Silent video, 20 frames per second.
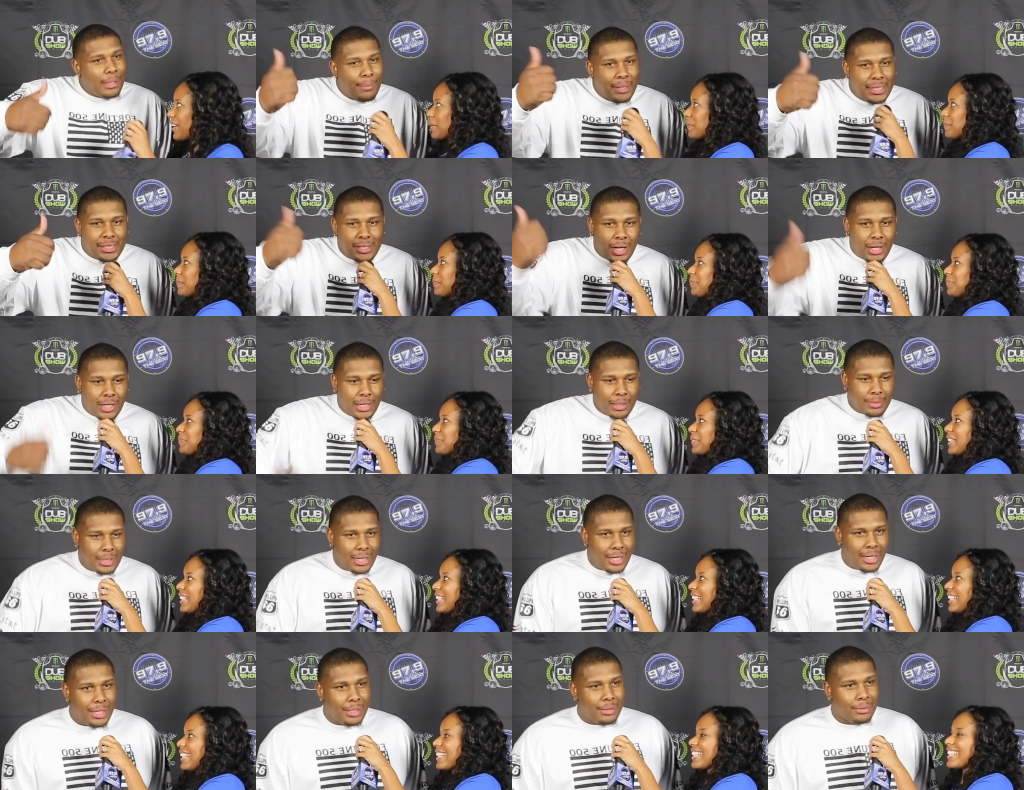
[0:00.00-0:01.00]
Speaker 1: to be turn up
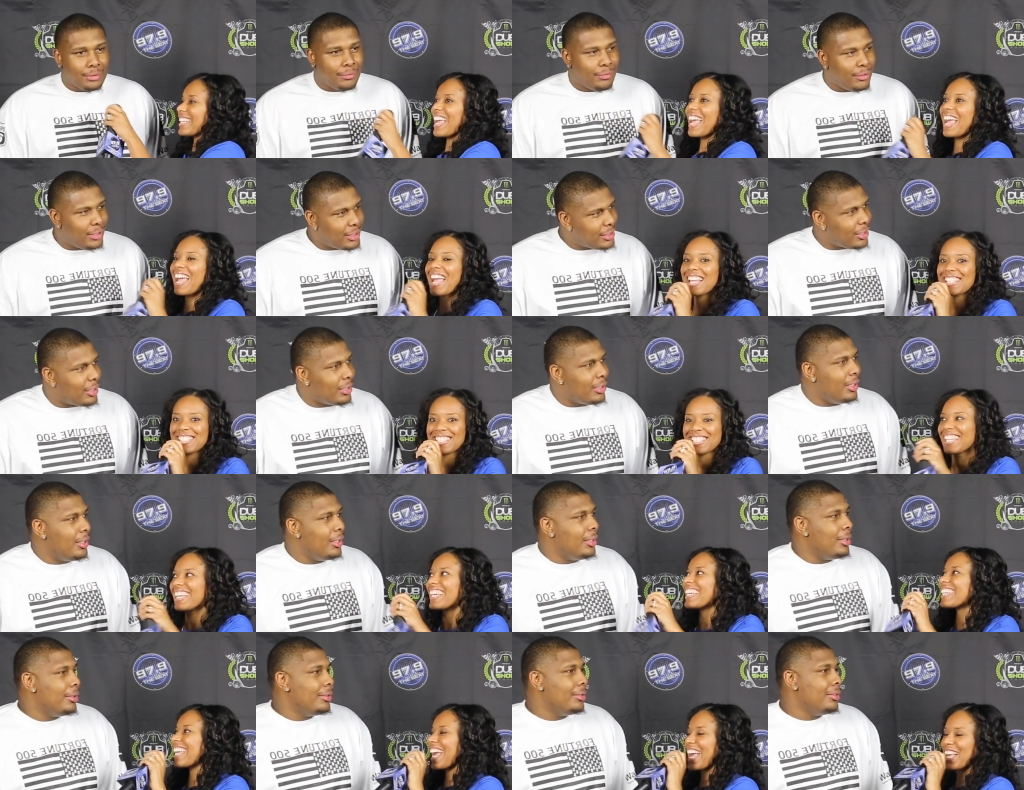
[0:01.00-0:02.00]
time. Yeah.
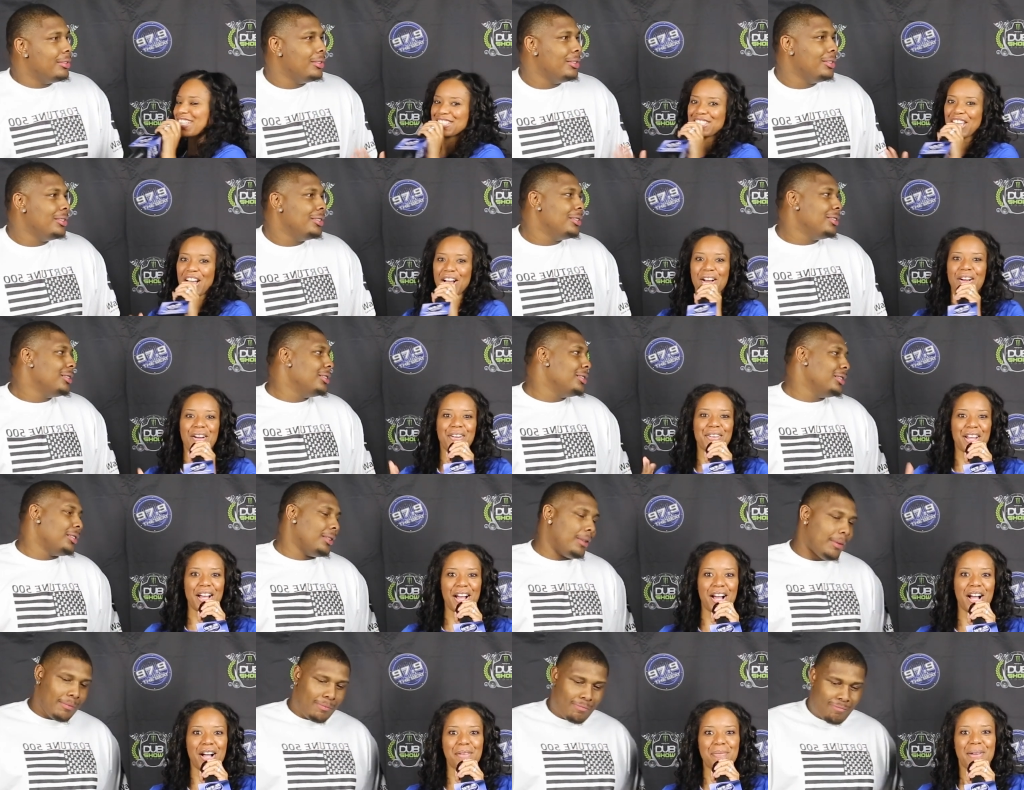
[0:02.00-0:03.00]
Yes, turn
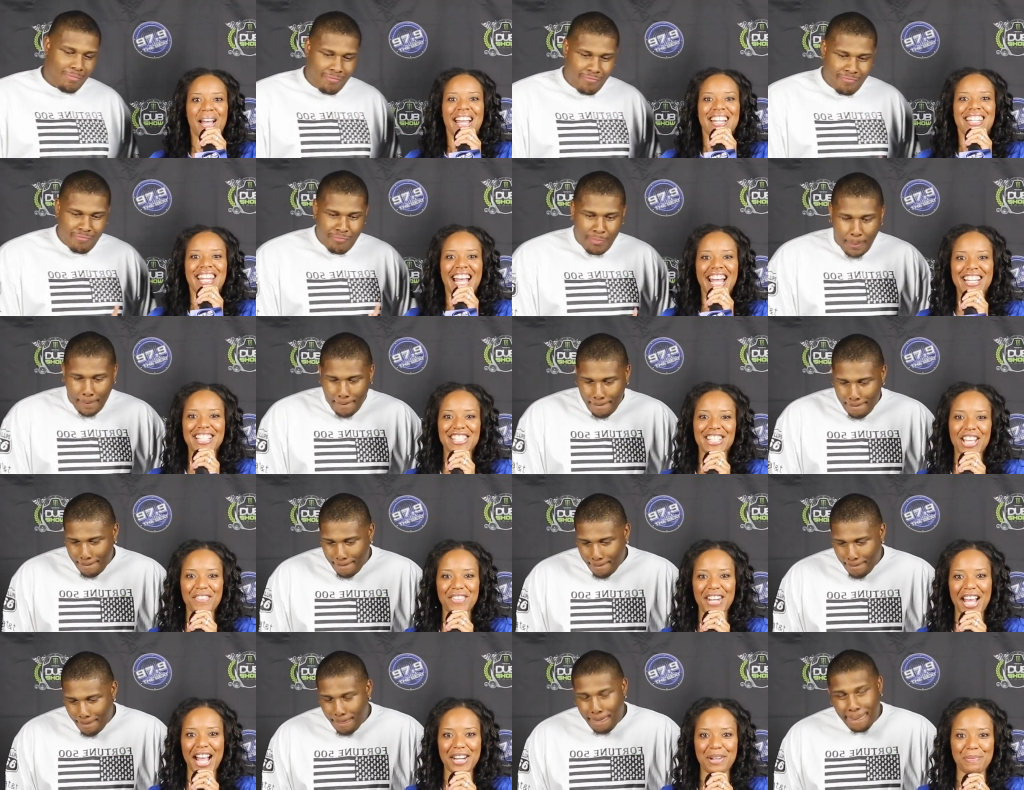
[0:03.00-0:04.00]
up
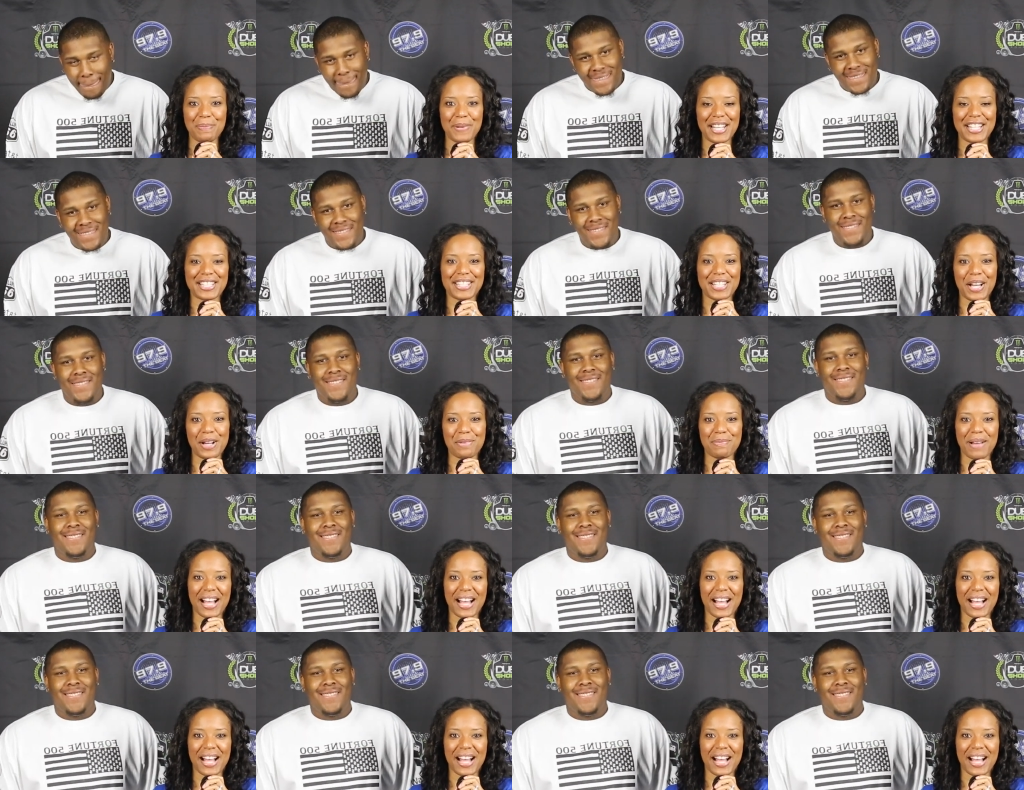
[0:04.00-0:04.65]
97.9 The Beat, the